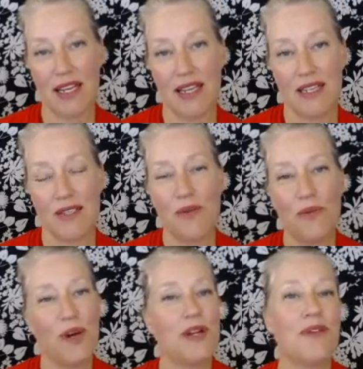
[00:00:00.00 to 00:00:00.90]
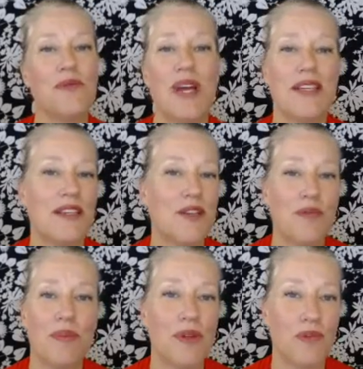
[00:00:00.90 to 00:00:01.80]
So what are the ways that you
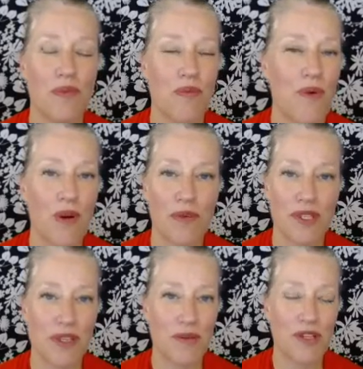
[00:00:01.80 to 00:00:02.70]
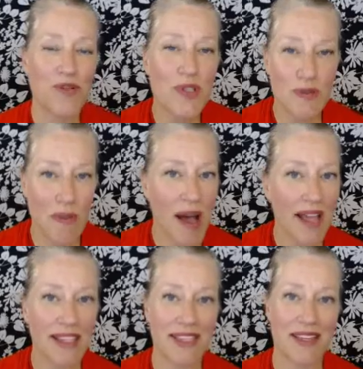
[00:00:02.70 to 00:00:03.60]
build rapport with someone? You
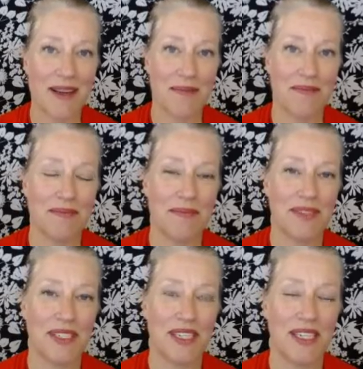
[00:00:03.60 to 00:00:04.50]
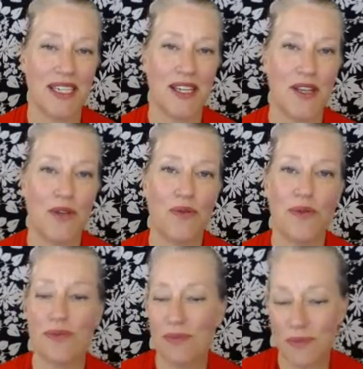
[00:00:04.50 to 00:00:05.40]
smile at them. You
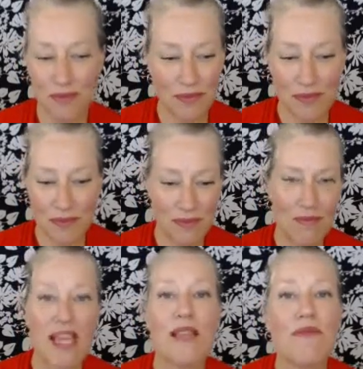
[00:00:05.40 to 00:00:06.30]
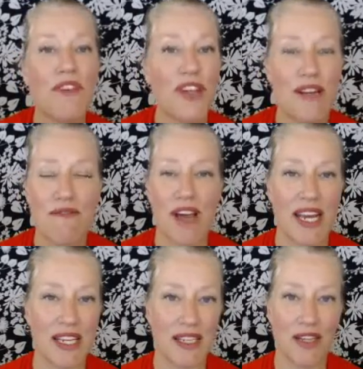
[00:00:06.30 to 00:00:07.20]
make them feel
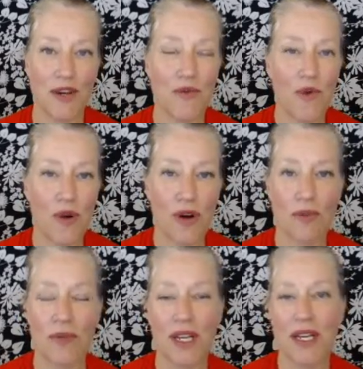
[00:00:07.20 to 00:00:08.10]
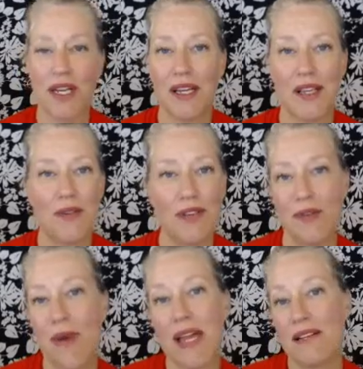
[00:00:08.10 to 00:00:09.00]
invited. You're warm. You
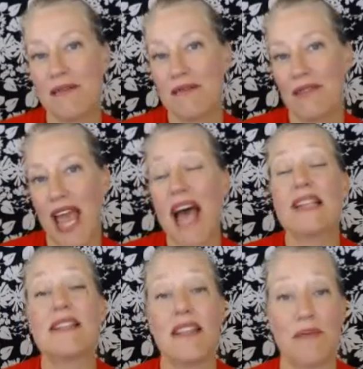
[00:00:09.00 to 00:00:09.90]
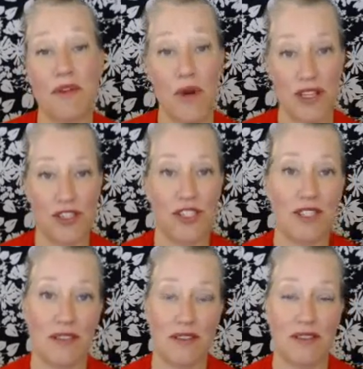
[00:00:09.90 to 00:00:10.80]
might ask them a
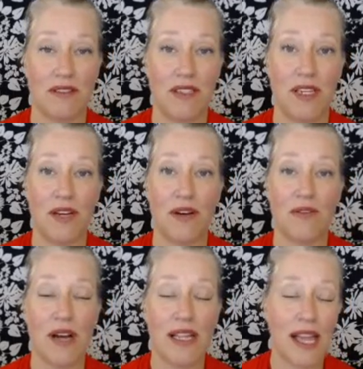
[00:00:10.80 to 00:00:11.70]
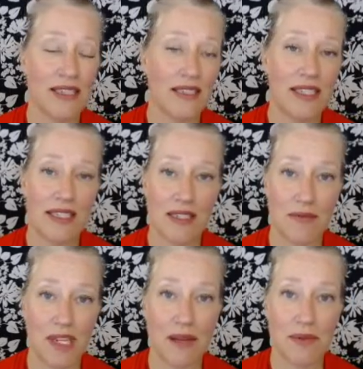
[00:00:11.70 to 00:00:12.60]
question. You know, I'd like to lead
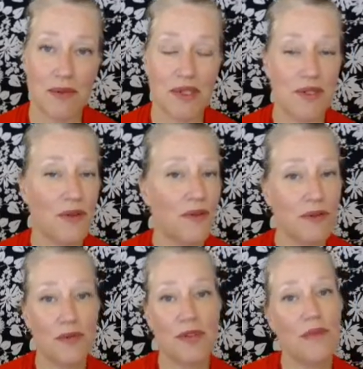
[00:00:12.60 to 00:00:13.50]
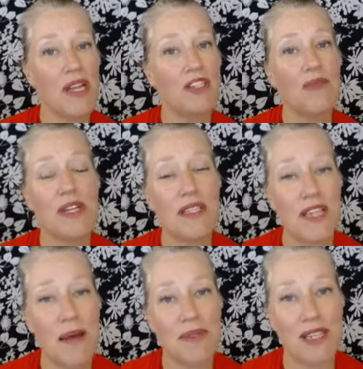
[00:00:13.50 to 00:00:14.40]
sometimes with, so what made you want to
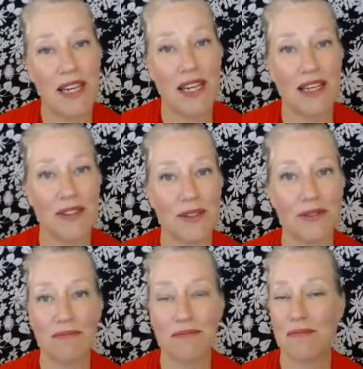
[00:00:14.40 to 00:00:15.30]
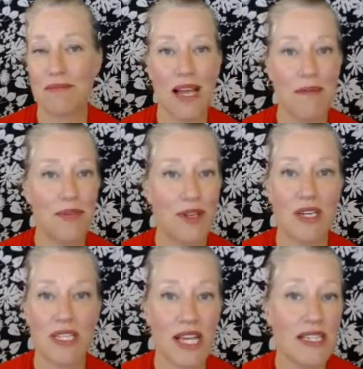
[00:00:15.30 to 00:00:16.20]
stop today? Or I'm so
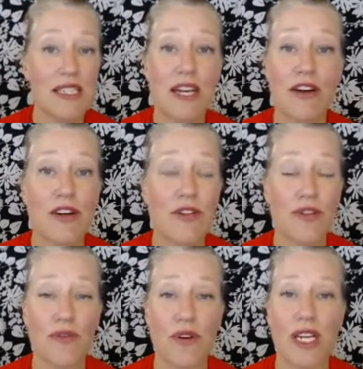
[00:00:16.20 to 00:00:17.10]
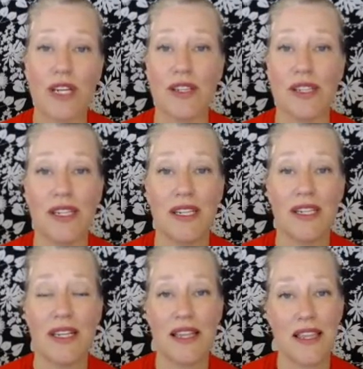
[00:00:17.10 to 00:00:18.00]
excited to hear your story, or
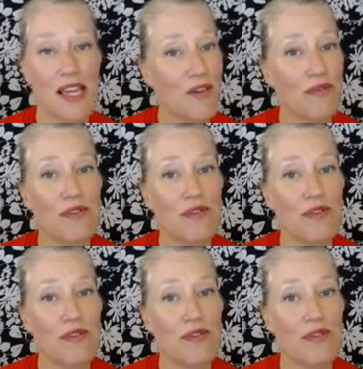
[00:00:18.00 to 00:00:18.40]
thank you for